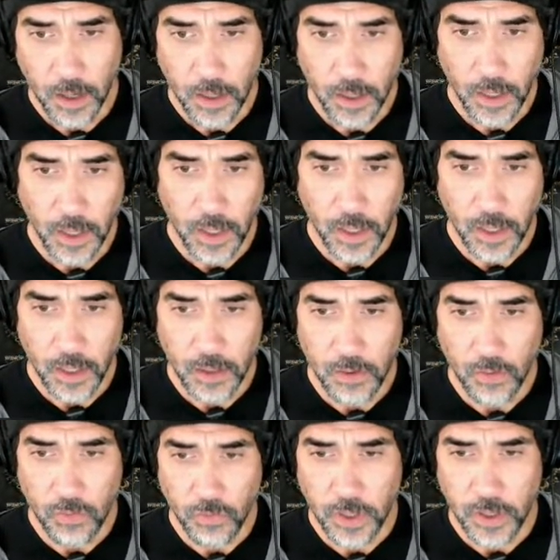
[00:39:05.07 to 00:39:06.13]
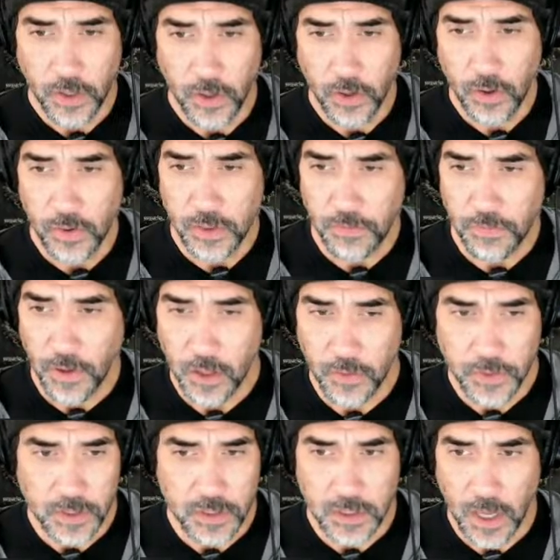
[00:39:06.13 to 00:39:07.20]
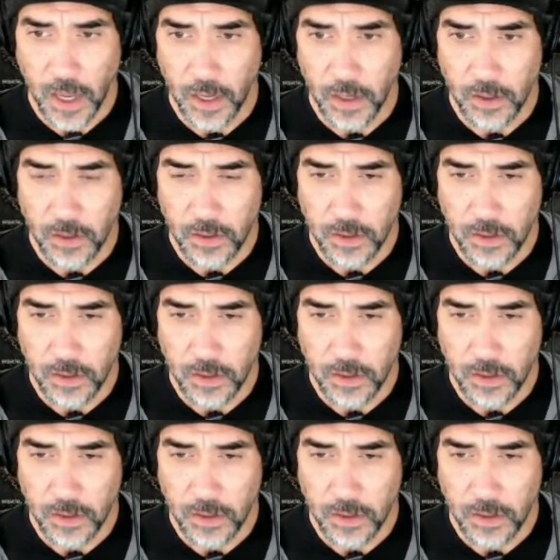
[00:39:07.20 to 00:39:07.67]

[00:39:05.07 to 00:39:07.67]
and Ringo in the following style.